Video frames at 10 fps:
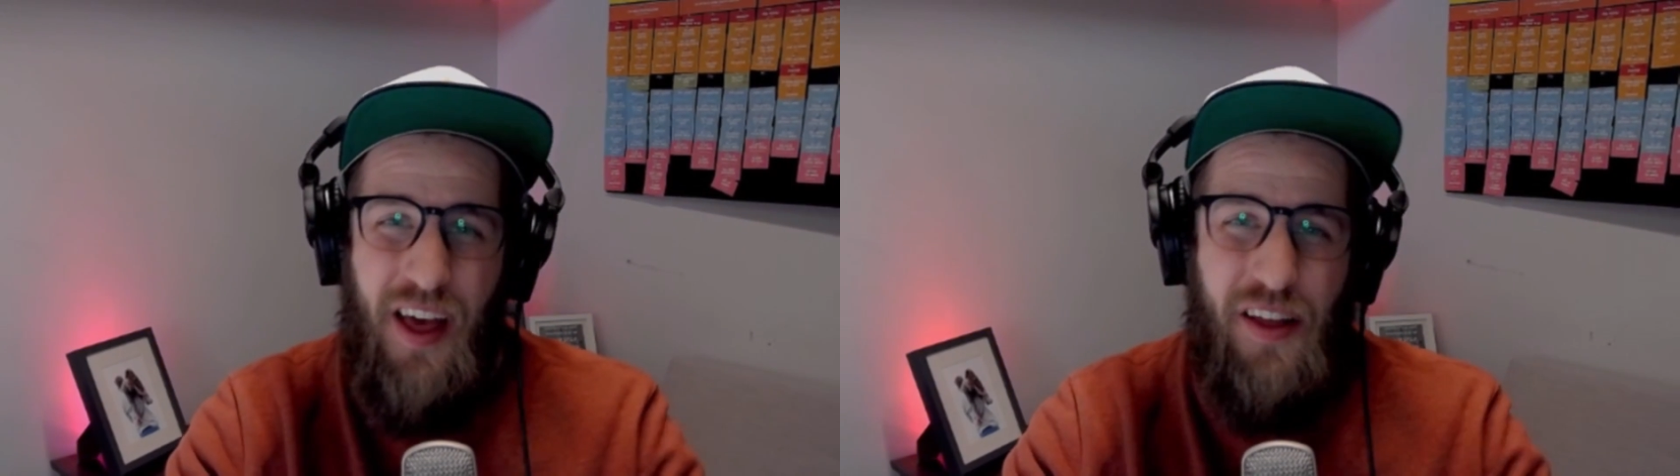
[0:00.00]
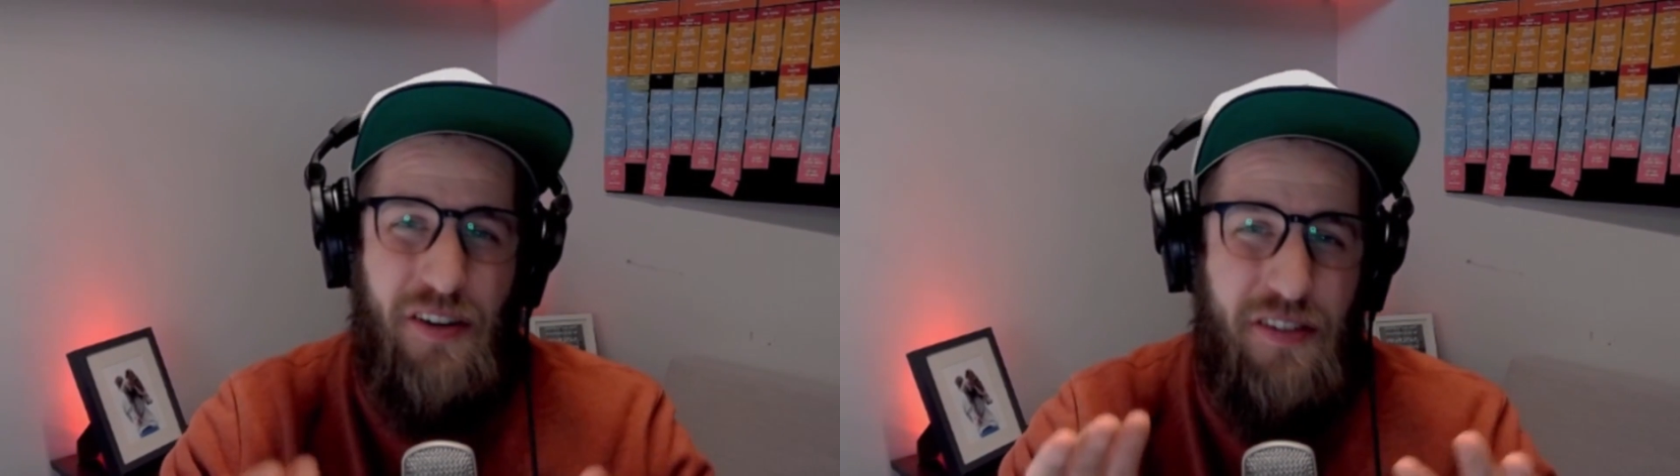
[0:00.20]

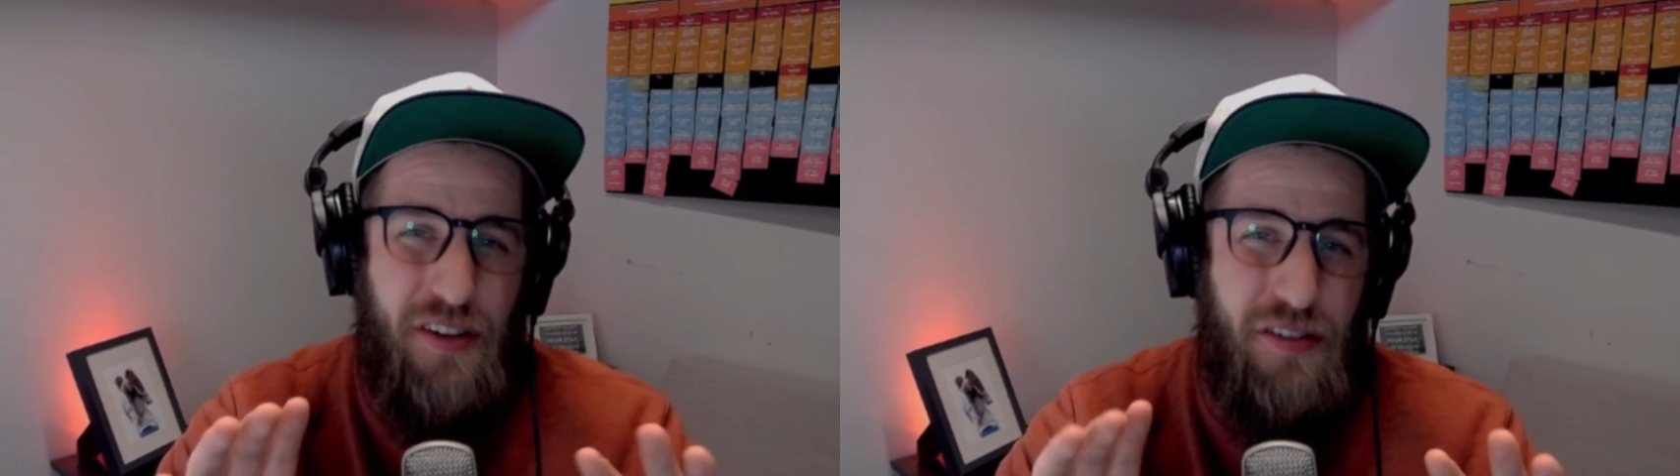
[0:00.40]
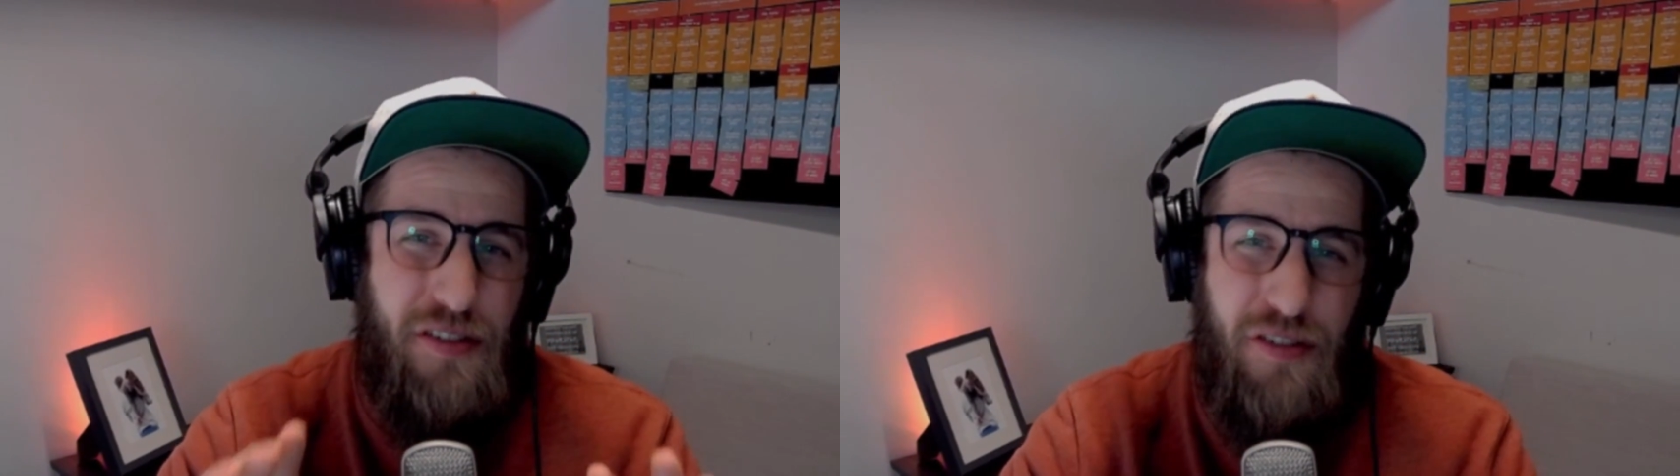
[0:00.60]
there's
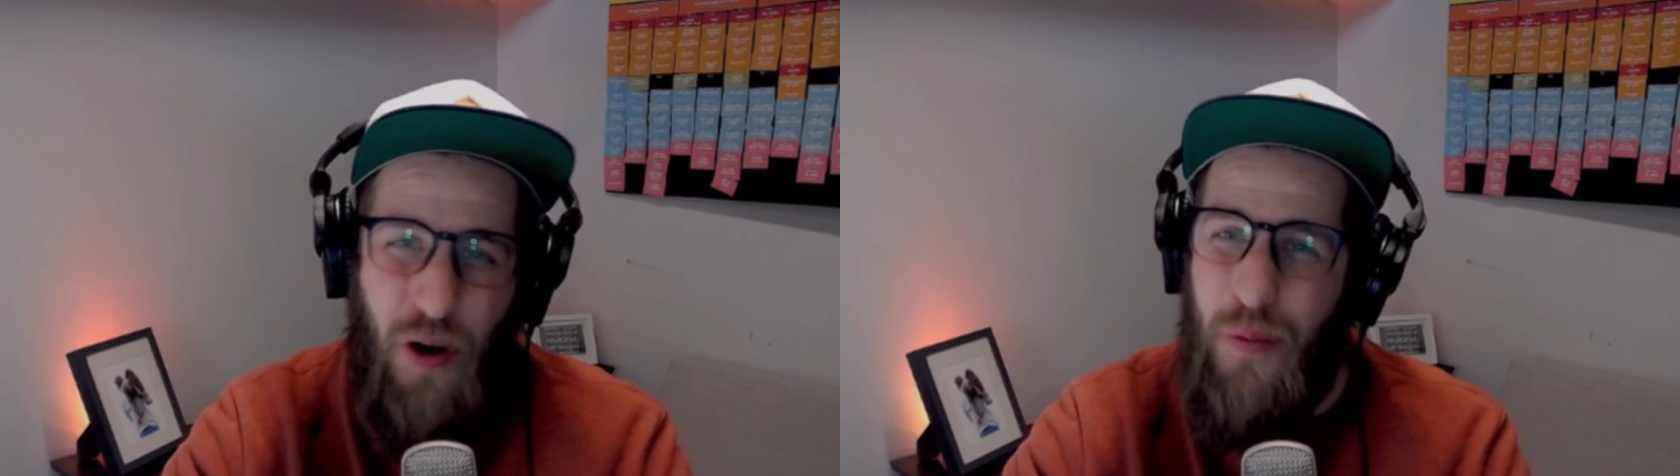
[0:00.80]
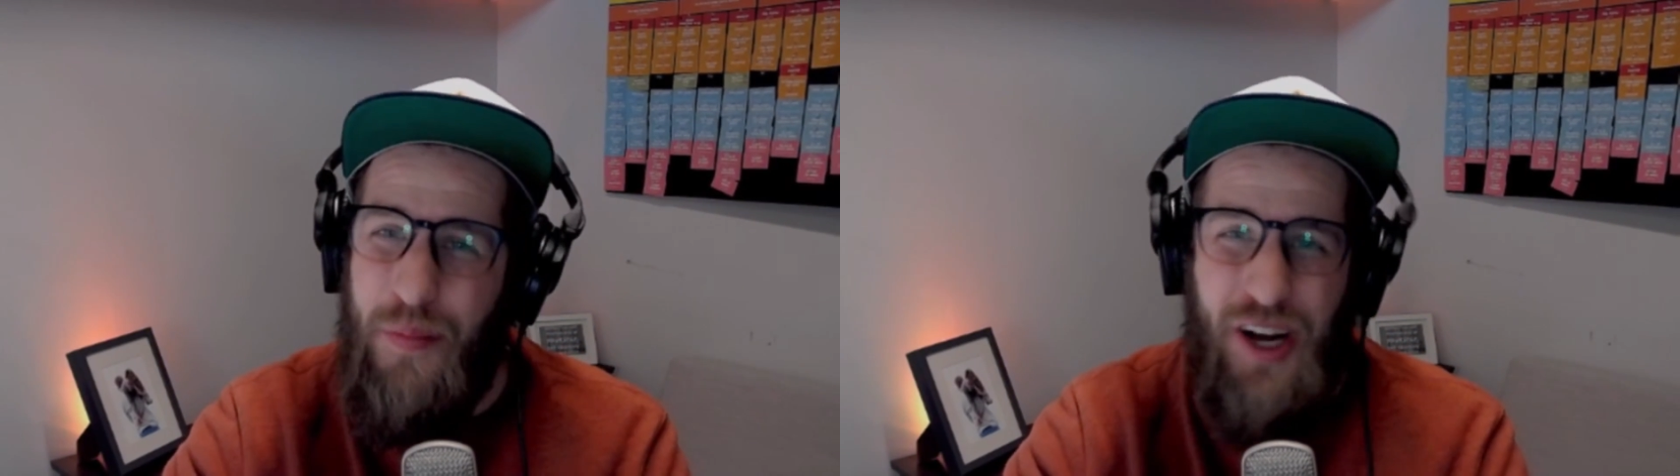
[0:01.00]
still
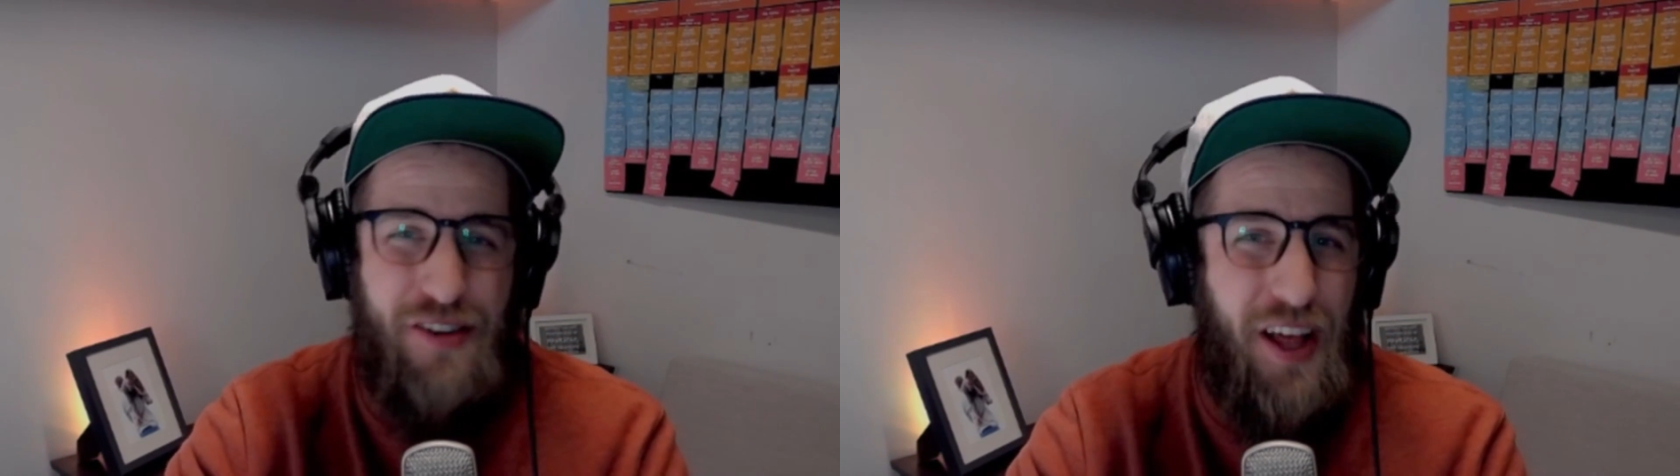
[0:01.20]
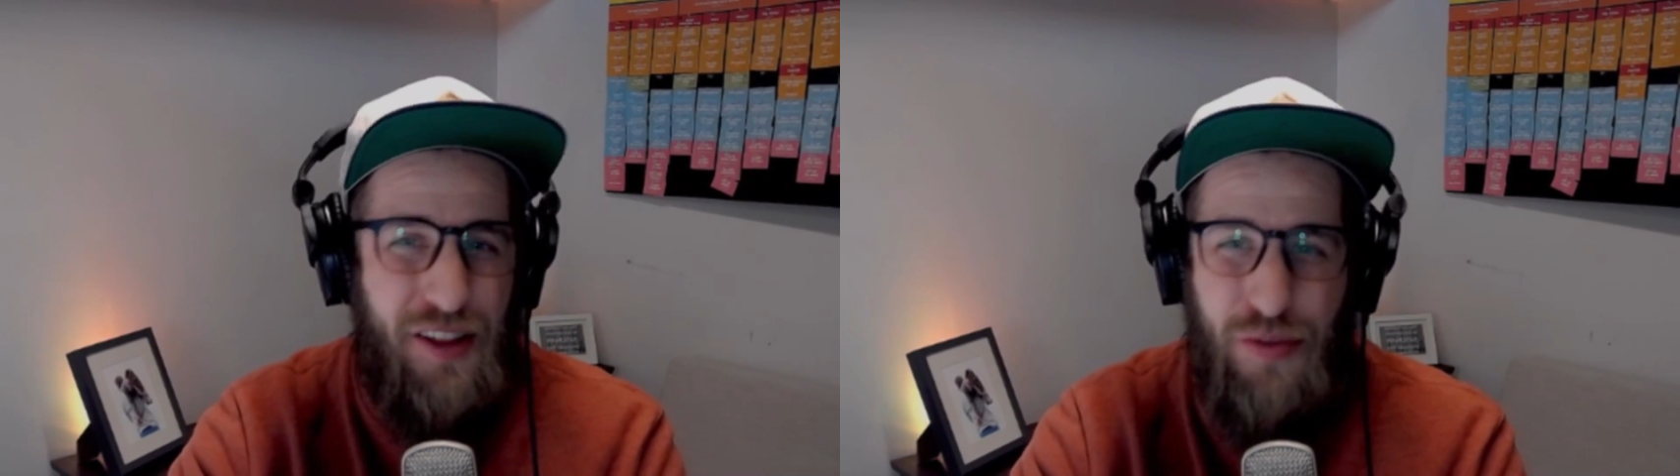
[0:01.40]
so
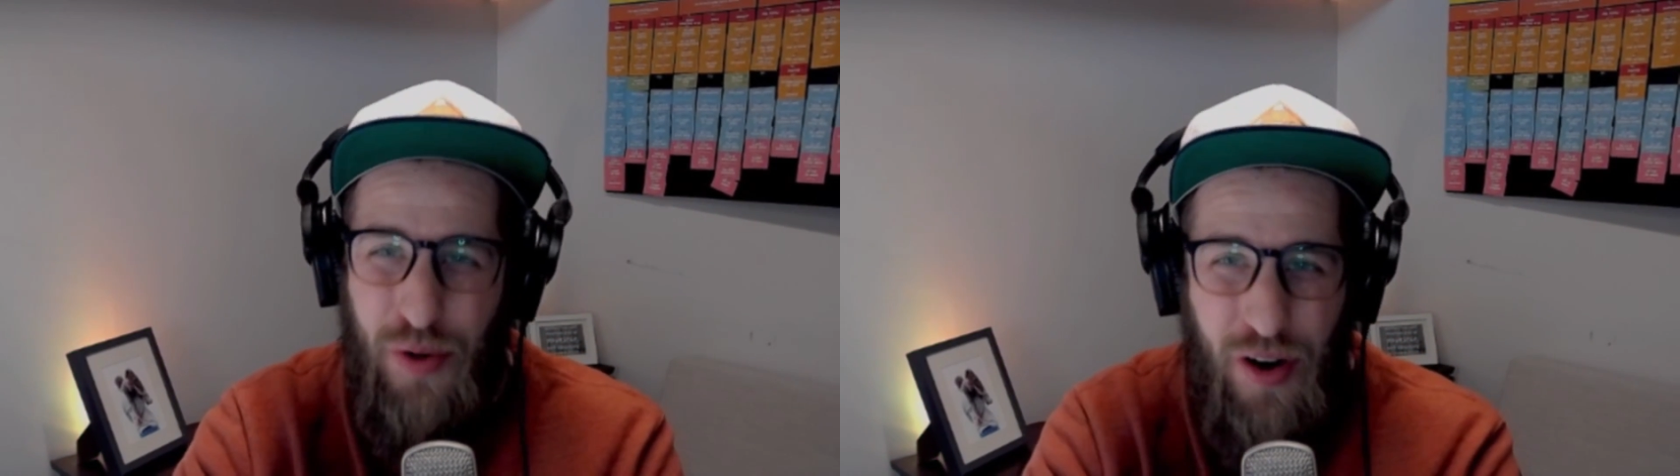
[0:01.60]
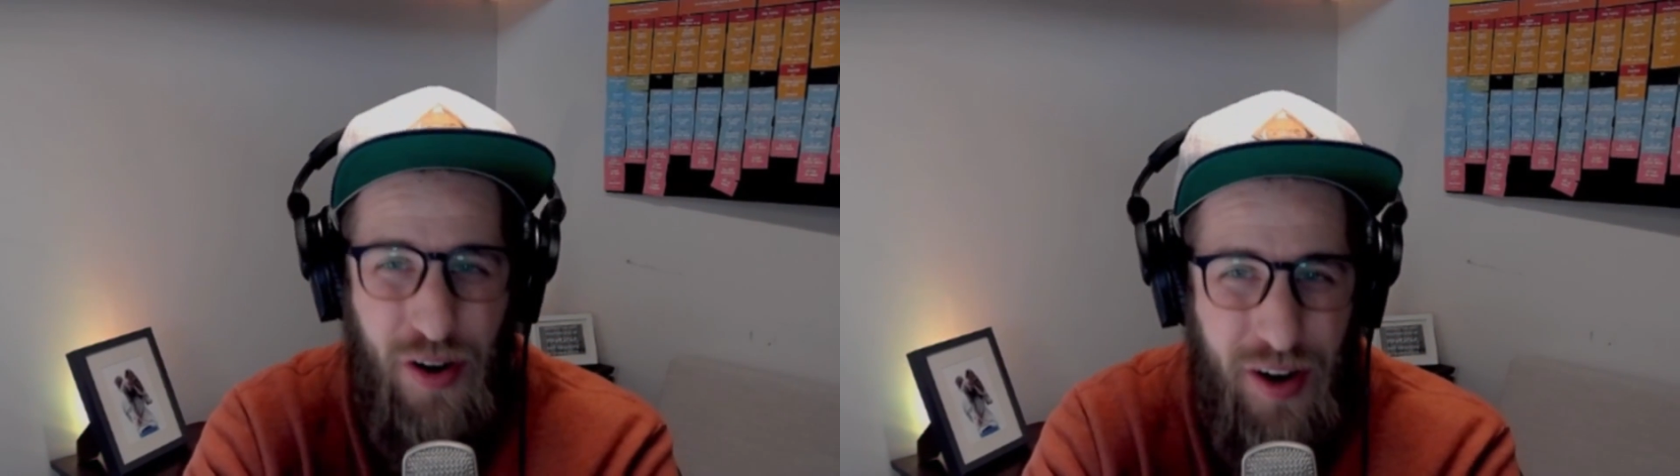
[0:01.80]
much that's
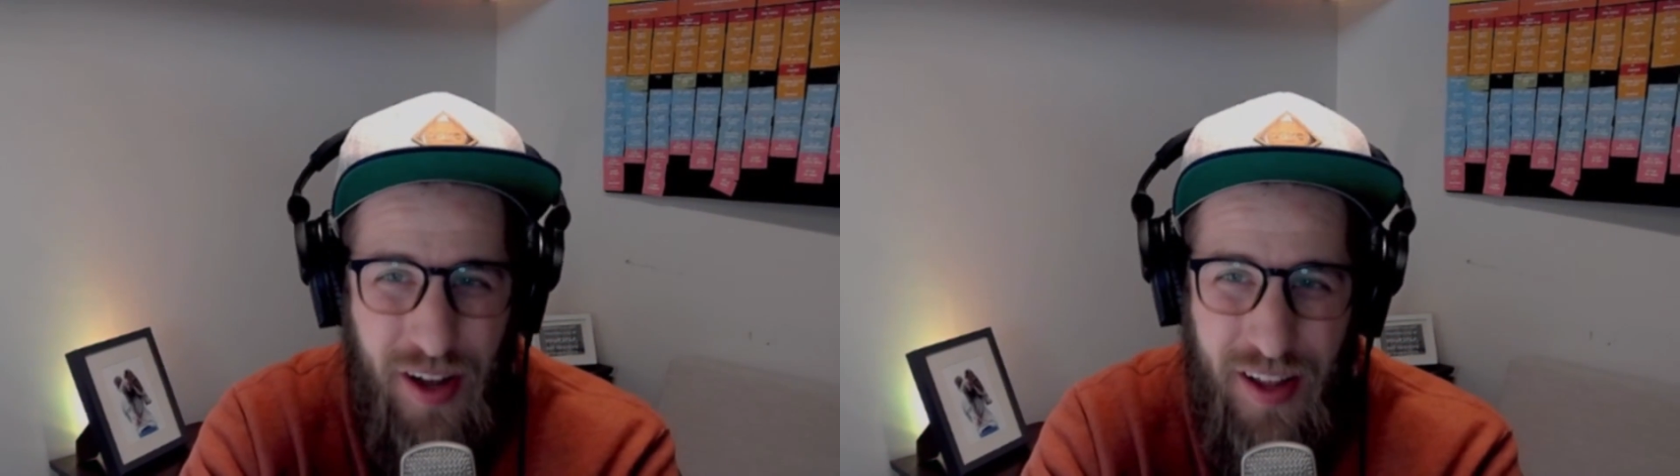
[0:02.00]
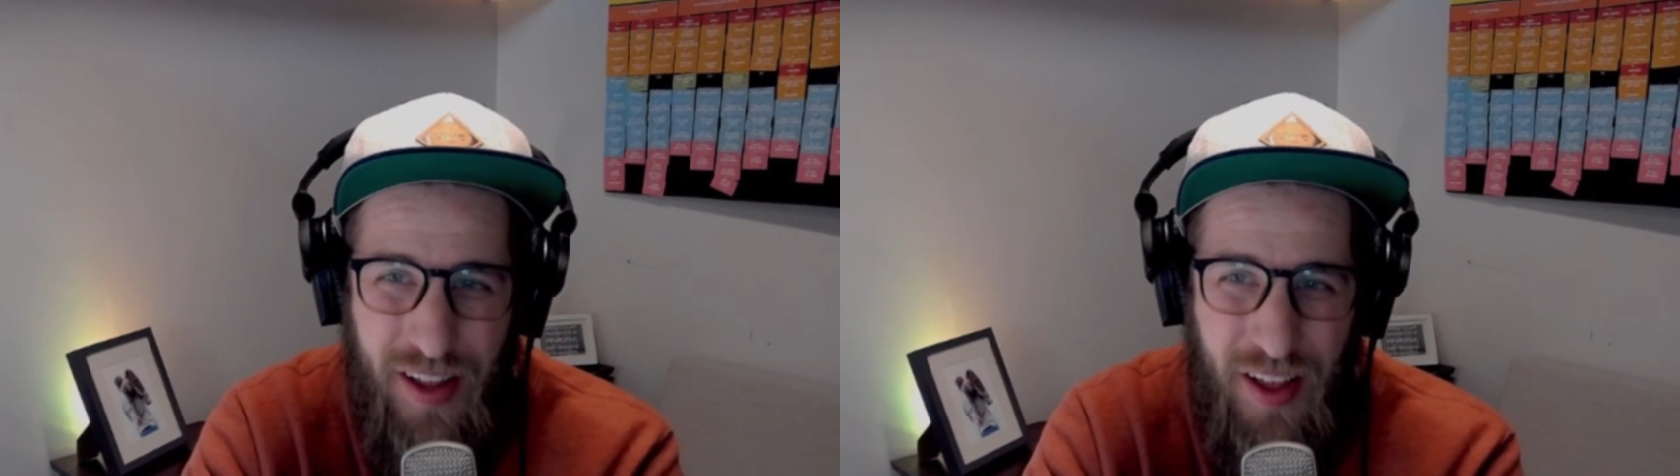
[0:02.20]
wrong.